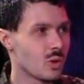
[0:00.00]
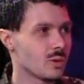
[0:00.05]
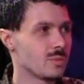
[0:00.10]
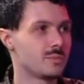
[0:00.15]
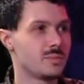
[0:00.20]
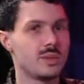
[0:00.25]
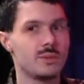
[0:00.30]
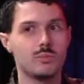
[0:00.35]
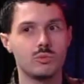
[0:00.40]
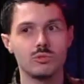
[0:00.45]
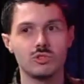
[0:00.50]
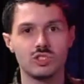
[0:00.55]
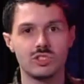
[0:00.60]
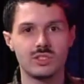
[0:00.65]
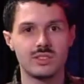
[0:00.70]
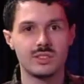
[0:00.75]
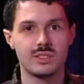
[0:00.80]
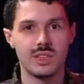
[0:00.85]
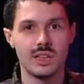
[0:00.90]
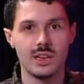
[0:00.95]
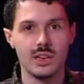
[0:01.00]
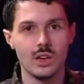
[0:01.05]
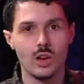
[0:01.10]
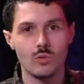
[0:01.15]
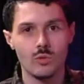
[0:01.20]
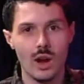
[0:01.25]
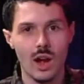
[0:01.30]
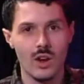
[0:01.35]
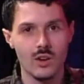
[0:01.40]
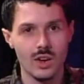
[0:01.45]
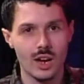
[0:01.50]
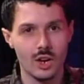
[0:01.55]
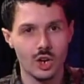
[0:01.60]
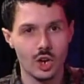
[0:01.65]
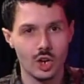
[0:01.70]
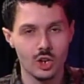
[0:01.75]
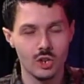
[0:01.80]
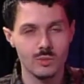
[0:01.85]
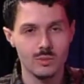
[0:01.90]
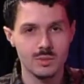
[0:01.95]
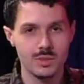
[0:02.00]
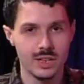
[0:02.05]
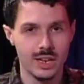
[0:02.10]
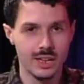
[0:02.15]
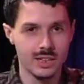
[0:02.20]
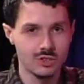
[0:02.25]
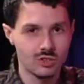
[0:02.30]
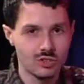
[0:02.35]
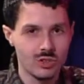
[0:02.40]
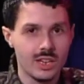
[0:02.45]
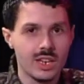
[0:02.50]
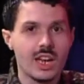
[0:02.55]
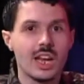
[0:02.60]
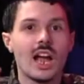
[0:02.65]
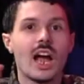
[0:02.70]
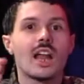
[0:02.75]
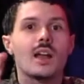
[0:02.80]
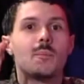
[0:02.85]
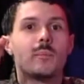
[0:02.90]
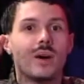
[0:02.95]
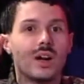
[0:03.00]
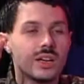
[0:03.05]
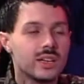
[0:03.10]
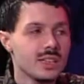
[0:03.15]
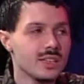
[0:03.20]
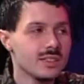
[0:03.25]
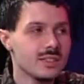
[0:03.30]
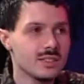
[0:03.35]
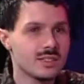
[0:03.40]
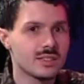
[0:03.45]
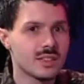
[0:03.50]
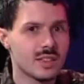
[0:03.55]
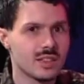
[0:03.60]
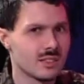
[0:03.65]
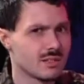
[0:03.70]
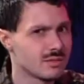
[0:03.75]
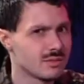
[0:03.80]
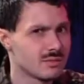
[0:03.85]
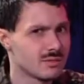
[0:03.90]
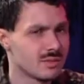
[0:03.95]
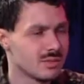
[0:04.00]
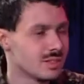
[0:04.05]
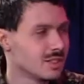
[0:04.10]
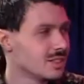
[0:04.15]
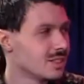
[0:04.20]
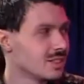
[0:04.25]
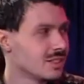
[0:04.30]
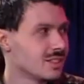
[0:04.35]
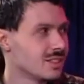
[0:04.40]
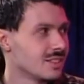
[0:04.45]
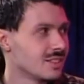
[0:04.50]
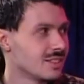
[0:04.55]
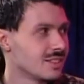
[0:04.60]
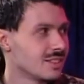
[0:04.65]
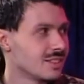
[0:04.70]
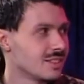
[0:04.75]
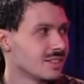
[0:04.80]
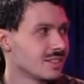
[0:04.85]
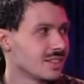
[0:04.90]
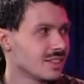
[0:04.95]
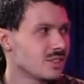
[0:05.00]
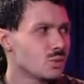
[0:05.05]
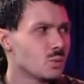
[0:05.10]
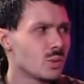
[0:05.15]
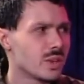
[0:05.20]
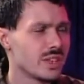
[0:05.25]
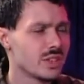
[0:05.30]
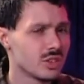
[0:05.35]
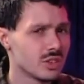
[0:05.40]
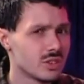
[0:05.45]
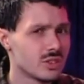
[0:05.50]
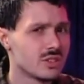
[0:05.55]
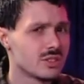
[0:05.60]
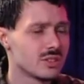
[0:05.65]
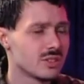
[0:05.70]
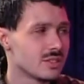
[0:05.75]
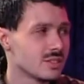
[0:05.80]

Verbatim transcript: were people just sitting around on curbs, like drinking out of buckets. Like that's weird. That's just